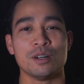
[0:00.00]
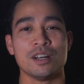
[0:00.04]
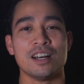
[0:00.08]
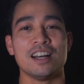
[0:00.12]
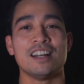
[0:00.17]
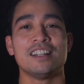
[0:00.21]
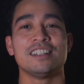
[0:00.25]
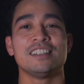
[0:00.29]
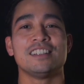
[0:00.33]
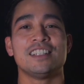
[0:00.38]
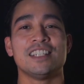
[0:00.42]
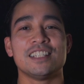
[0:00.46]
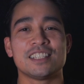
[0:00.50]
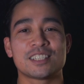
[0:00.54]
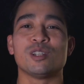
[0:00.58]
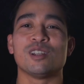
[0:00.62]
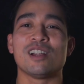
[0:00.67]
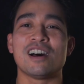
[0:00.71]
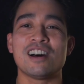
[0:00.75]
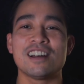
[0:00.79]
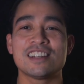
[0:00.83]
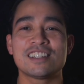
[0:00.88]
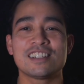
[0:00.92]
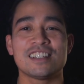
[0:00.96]
Discord was
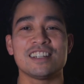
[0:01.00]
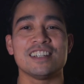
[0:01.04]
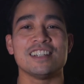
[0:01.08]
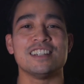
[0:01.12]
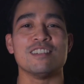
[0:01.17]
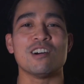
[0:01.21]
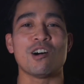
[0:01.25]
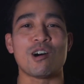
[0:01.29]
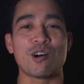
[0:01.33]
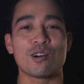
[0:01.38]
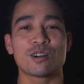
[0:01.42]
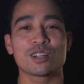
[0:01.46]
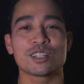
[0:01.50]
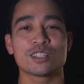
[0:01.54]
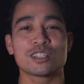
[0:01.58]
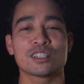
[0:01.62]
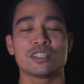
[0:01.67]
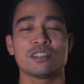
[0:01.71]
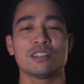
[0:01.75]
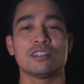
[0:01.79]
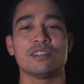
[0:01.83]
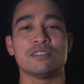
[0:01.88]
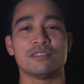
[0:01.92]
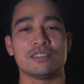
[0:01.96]
launched in
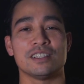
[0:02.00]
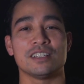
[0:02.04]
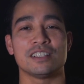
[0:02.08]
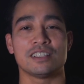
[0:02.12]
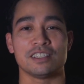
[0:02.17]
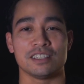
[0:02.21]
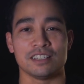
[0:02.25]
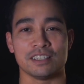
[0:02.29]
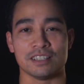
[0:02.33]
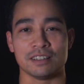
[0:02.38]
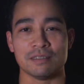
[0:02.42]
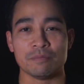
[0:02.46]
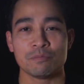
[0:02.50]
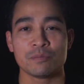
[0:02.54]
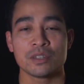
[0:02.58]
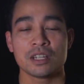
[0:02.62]
August of this year.